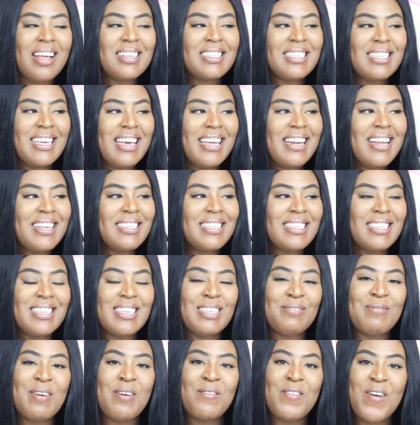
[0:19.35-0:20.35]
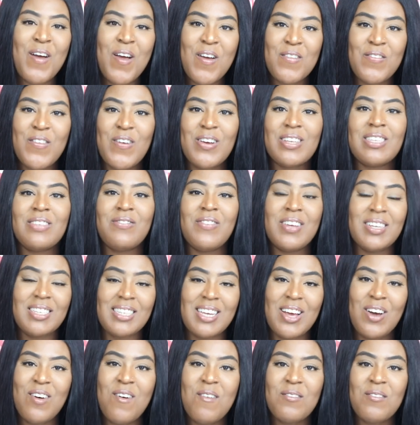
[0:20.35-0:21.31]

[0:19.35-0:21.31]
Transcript: Seeing as this is my very first video,